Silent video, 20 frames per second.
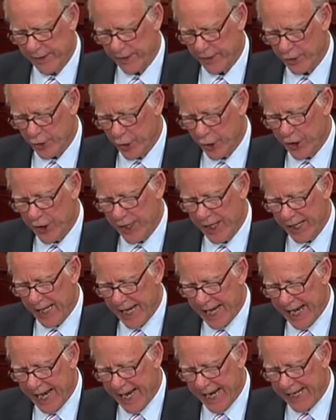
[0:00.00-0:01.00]
Good,
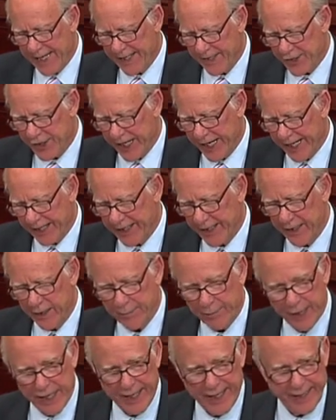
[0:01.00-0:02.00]
high-tech
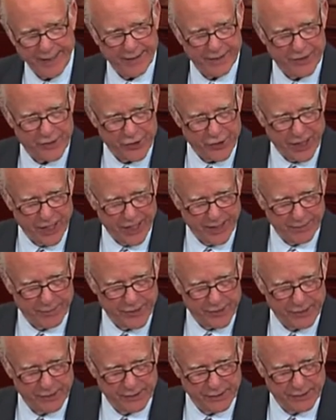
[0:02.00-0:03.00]
paying
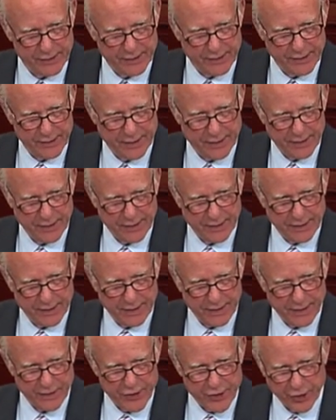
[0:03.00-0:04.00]
jobs.
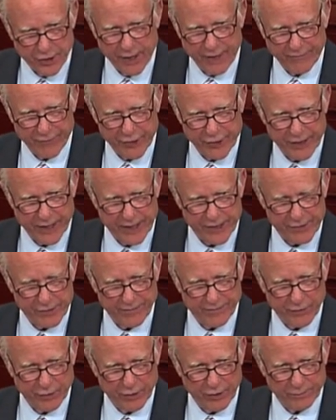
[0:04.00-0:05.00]
Sure, I'm for tax
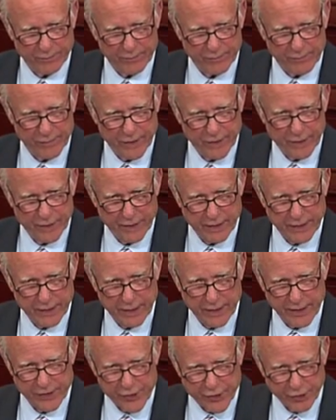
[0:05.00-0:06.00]
reform.
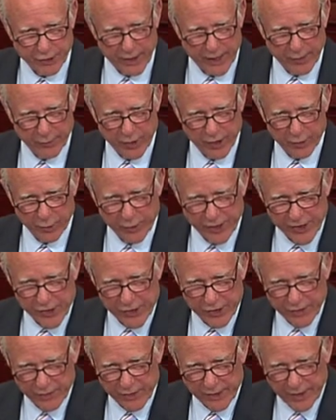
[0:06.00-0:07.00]
And sure, I want to
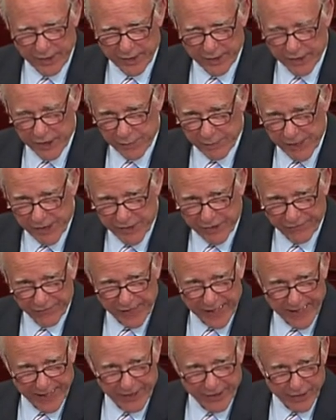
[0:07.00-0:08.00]
reach the
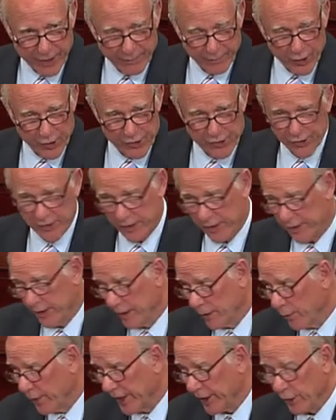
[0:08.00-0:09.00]
specified numbers that
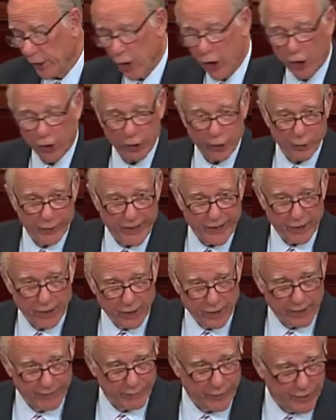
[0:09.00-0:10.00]
we could all agree
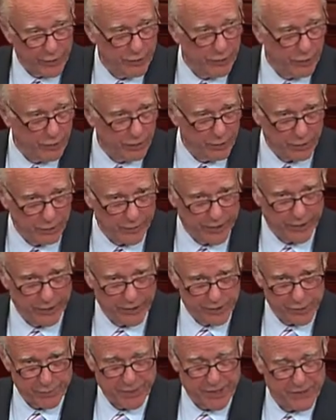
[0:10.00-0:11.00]
on, if we could all agree on
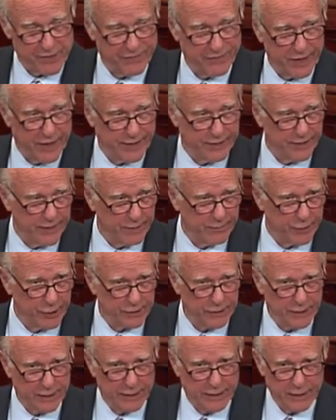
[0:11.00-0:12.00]
a specified number,
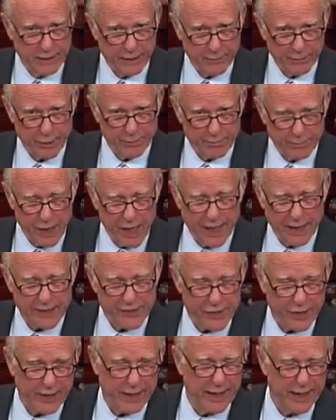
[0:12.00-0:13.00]
but
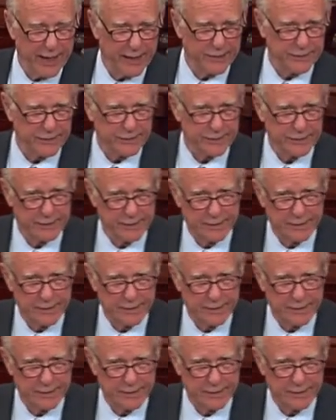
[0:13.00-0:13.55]
policy counts.